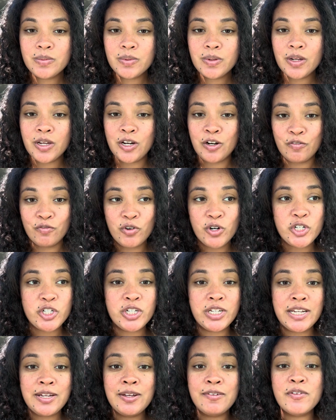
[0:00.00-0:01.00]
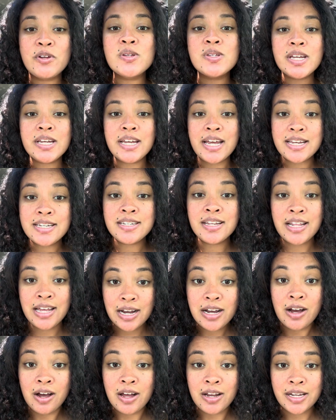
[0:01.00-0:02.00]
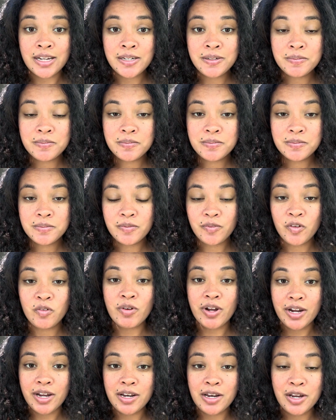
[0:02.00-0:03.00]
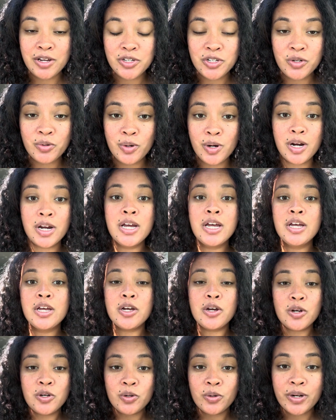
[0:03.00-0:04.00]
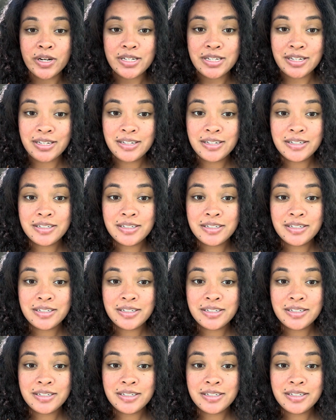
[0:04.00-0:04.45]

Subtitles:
And unfortunately, if you say yes to that calling, if you recognize you are anointed,